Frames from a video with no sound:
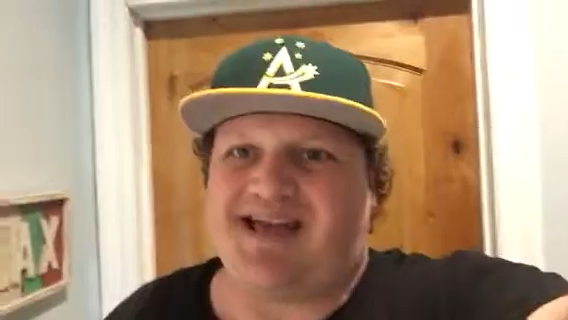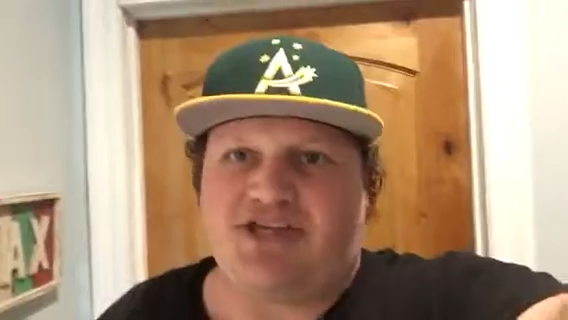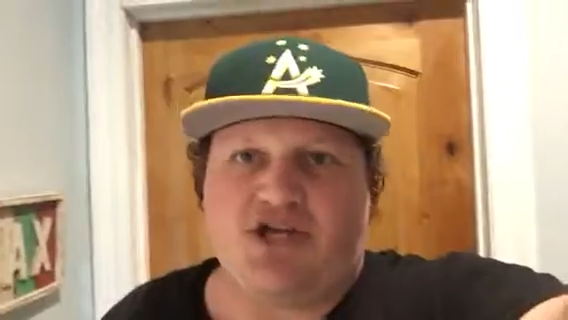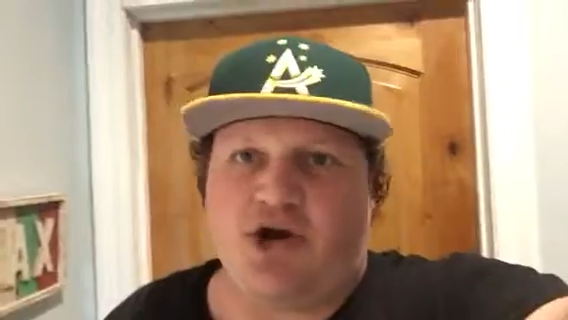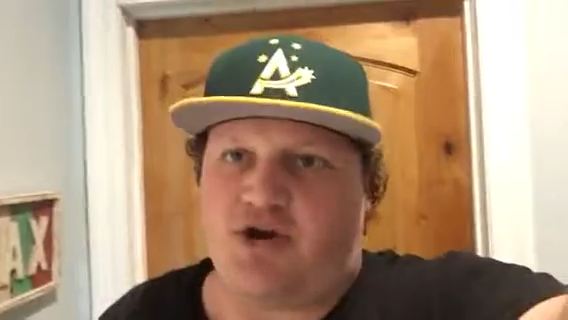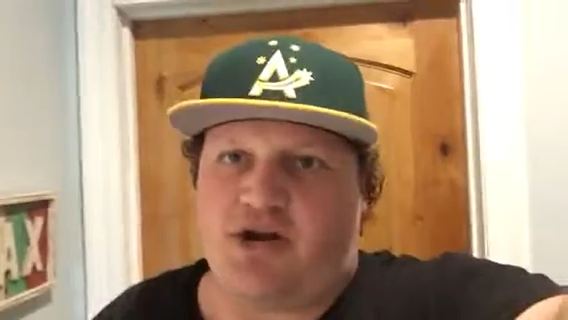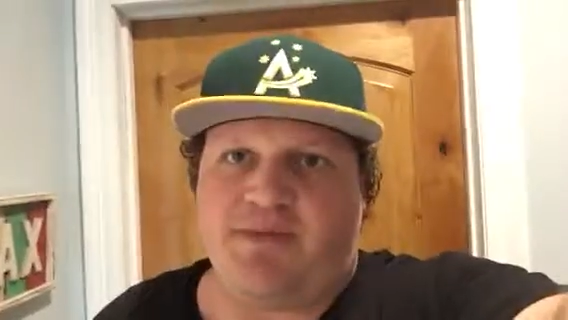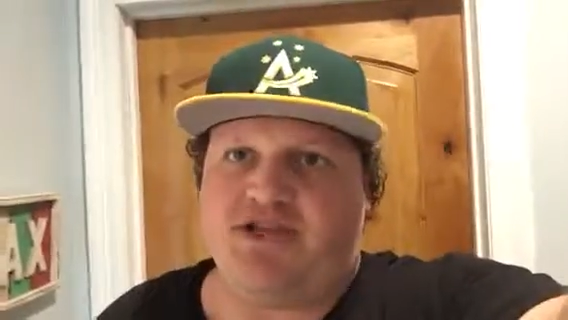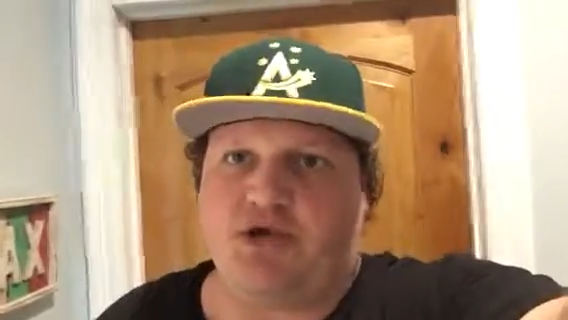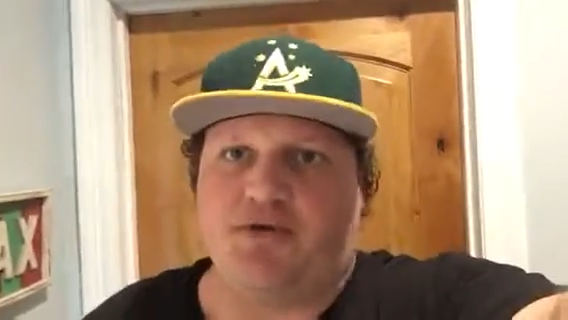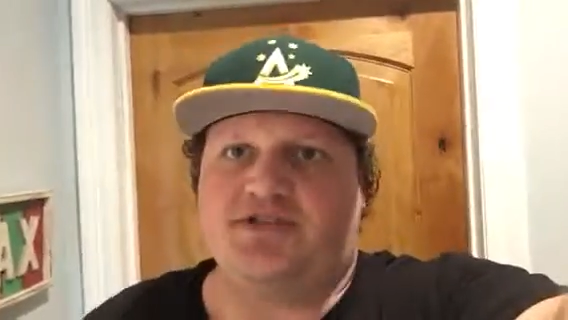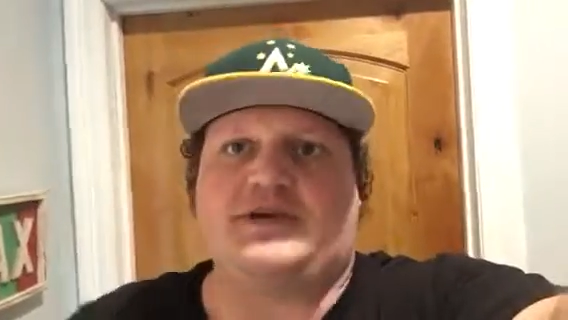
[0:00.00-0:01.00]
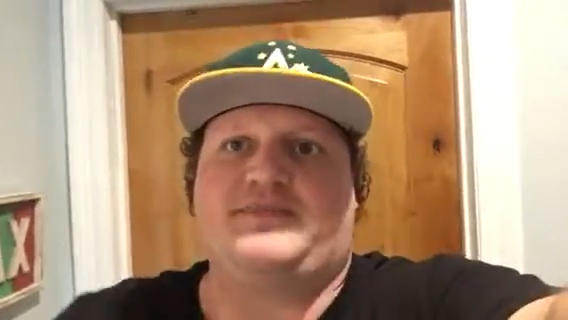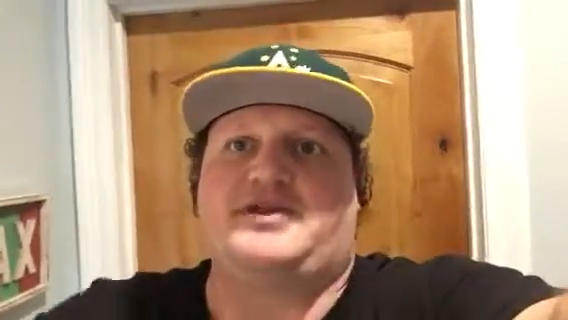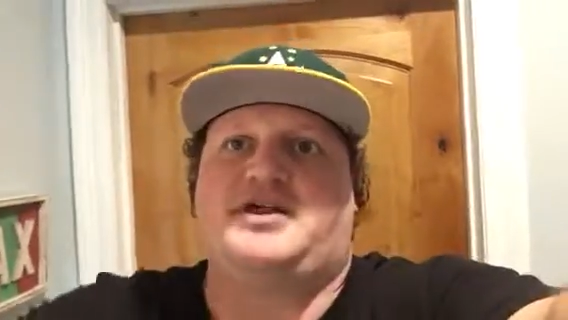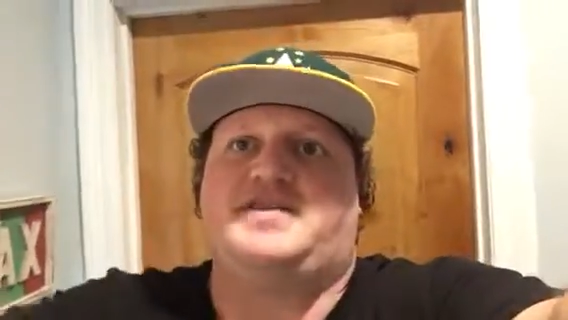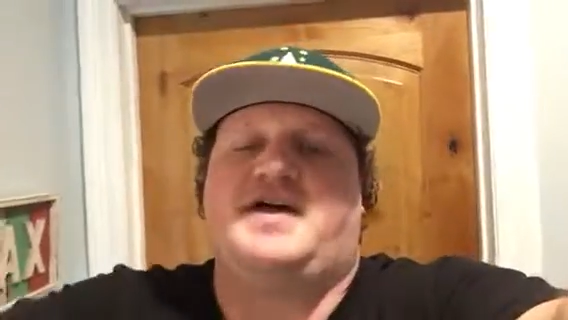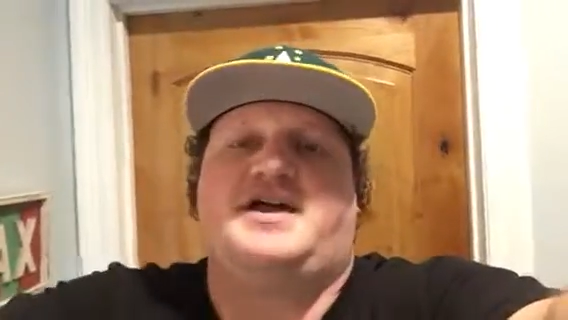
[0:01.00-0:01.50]
not, you don't need to be doing
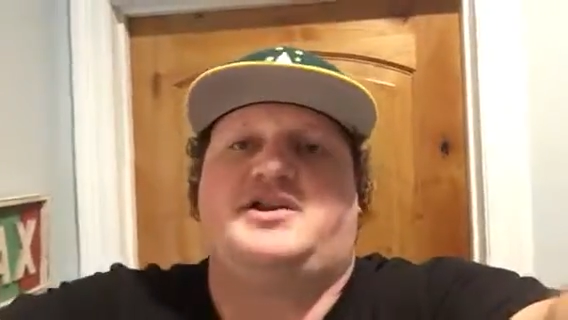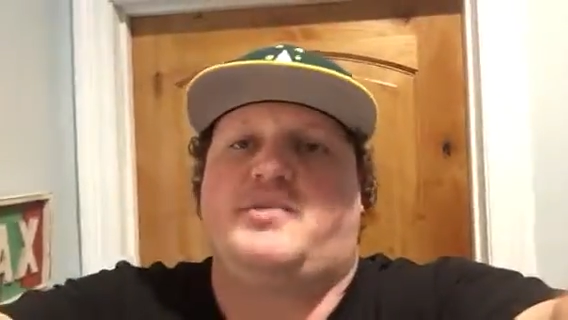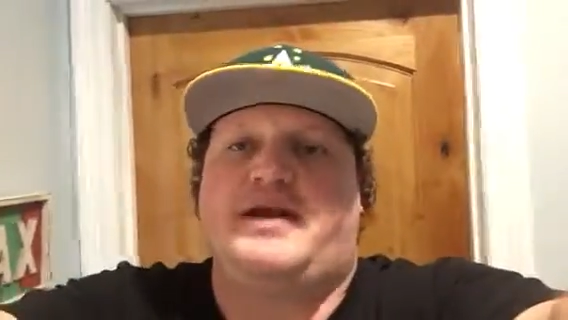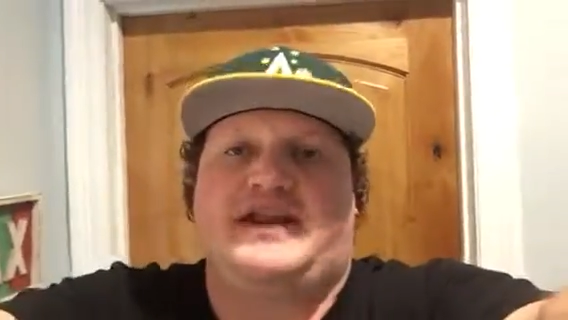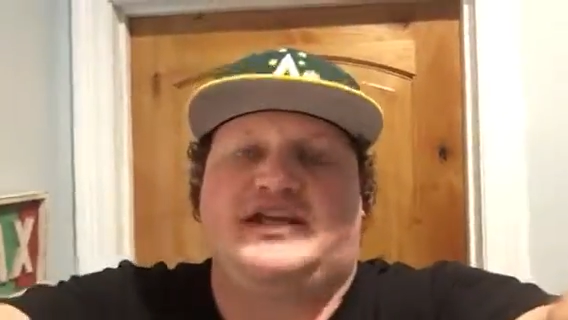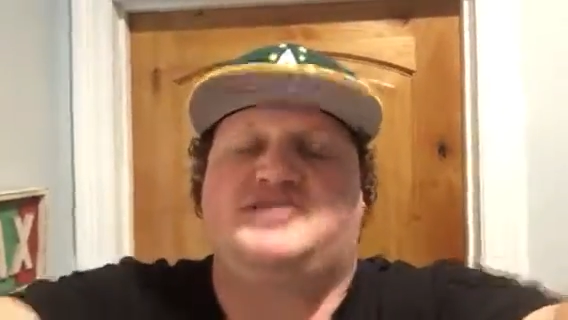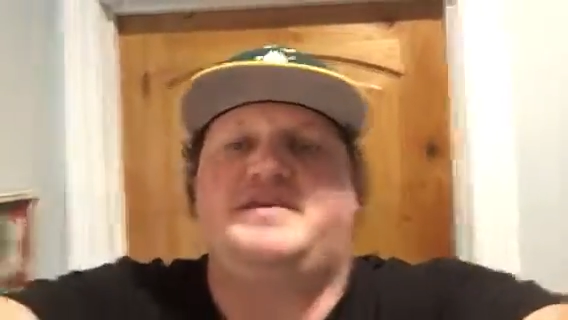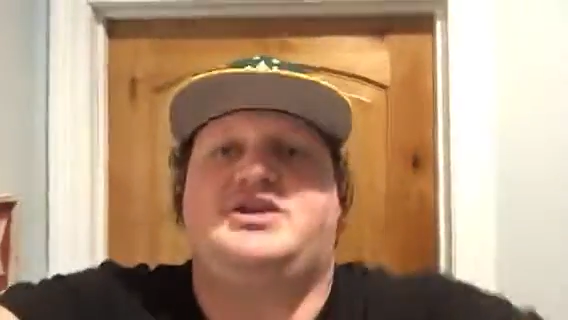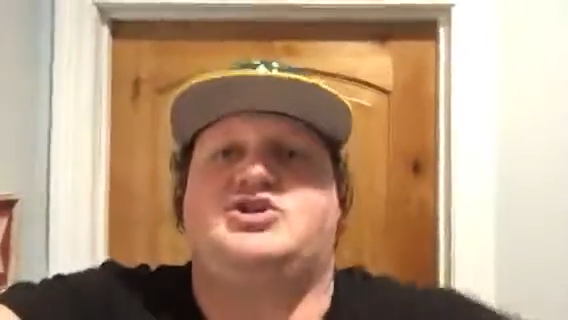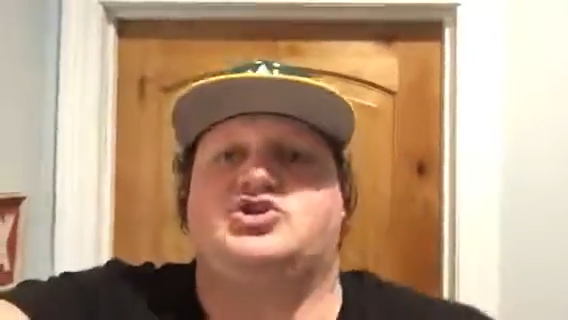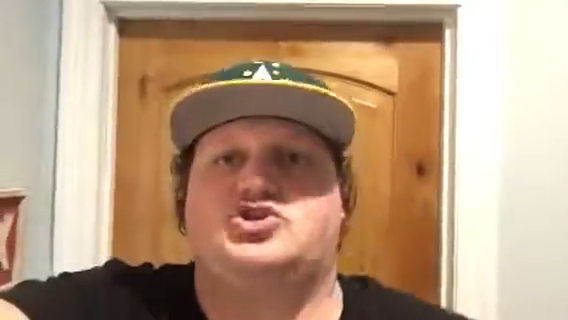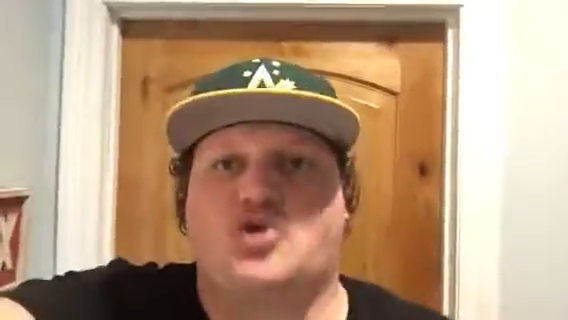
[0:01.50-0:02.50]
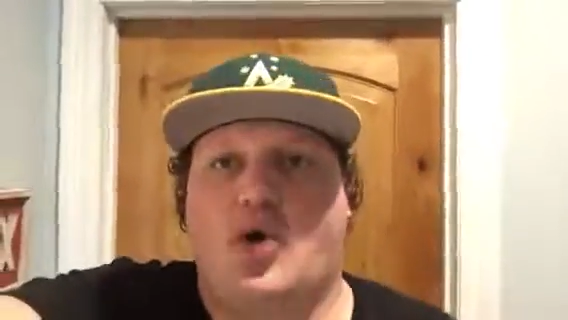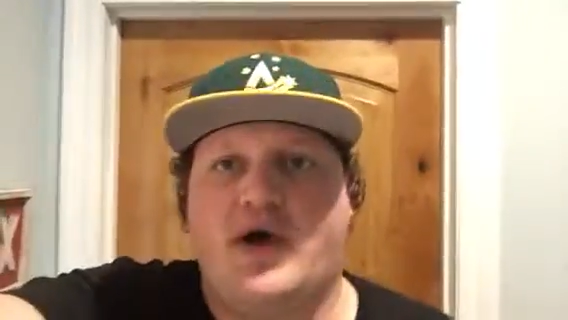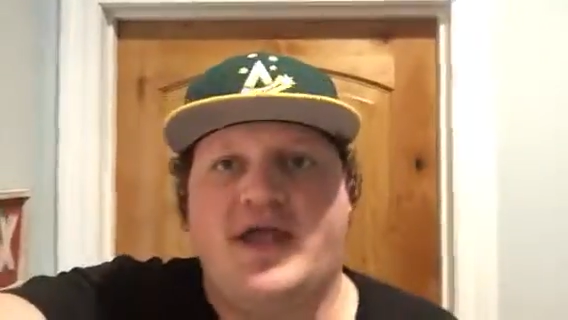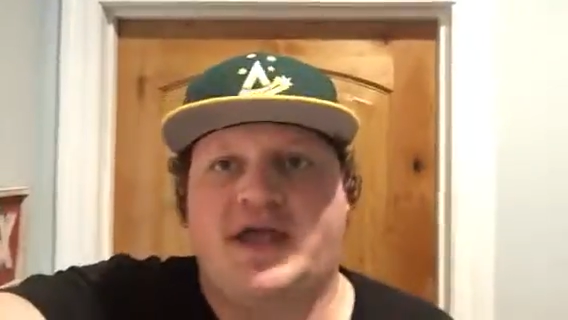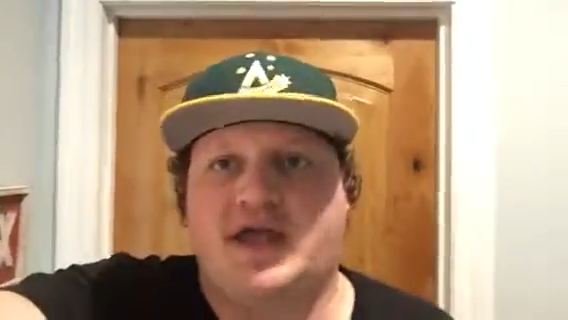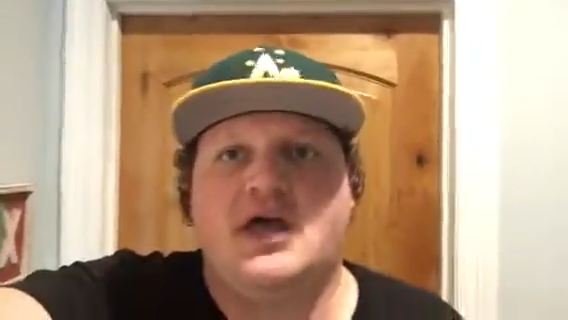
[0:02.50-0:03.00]
something like that. Nobody needs to be
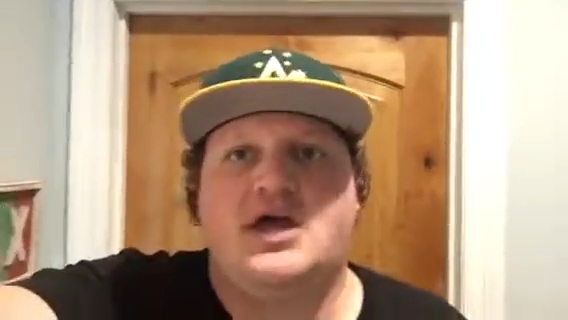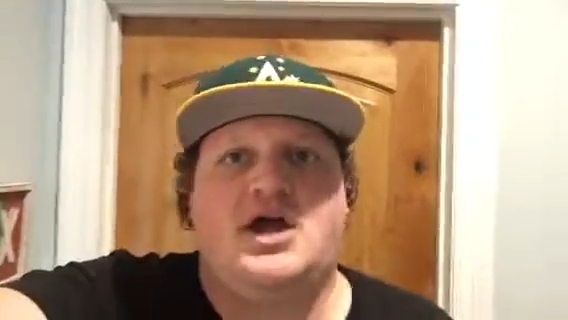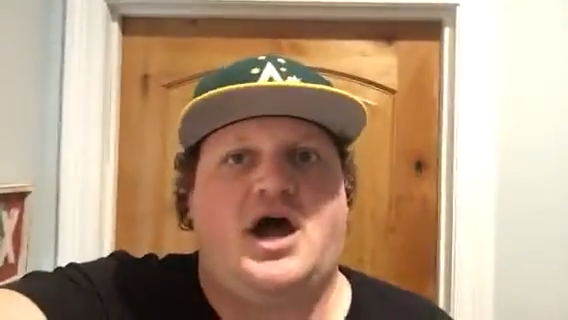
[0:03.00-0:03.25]
destroying